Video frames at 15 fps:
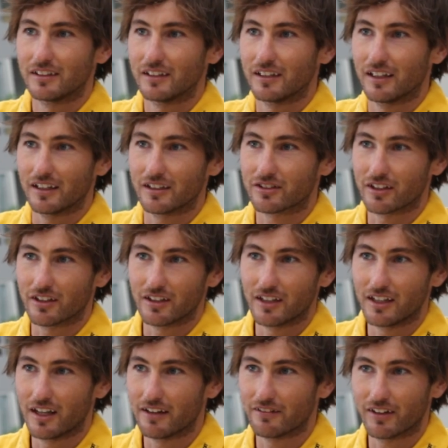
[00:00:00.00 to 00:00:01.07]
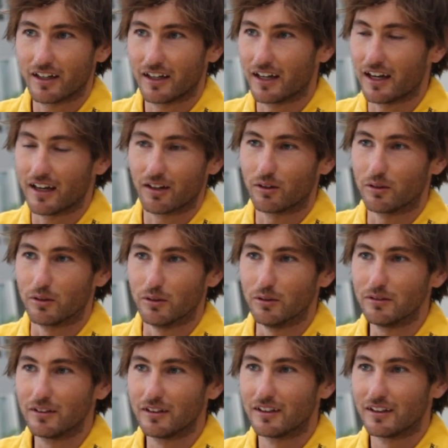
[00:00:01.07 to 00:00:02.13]
Yeah, so you never at all
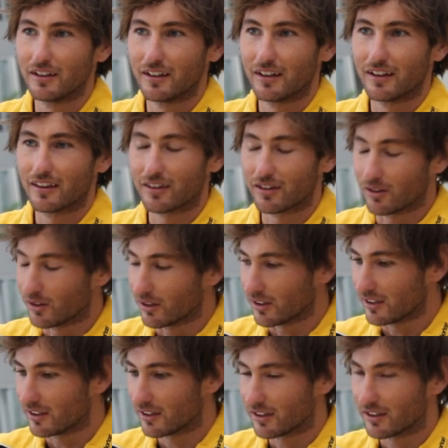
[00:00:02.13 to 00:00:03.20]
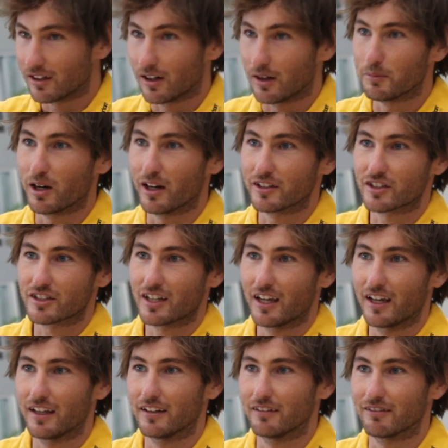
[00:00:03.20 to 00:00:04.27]
thought I might just
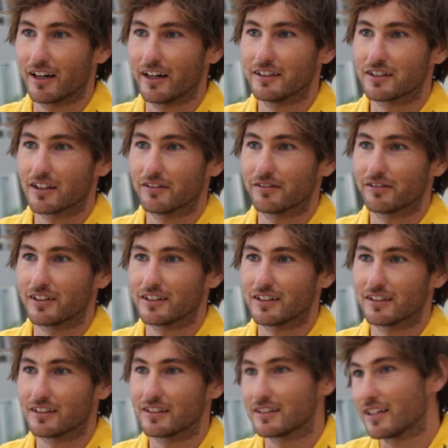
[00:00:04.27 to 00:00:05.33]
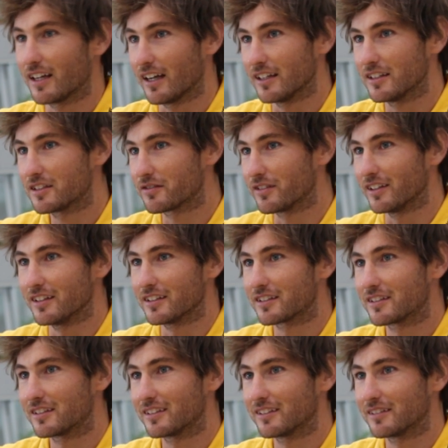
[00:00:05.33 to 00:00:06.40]
hand the reins over to Taz for
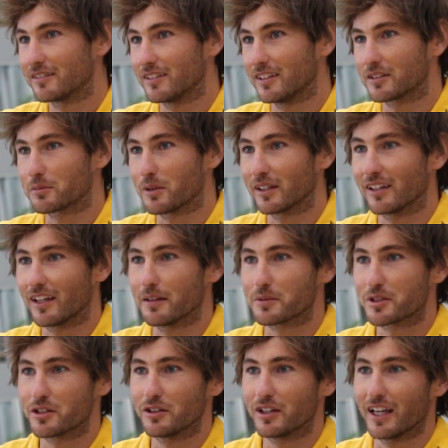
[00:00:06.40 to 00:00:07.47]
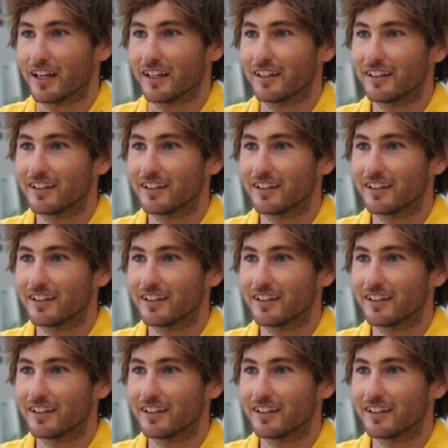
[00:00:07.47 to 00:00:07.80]
this one lap shootout.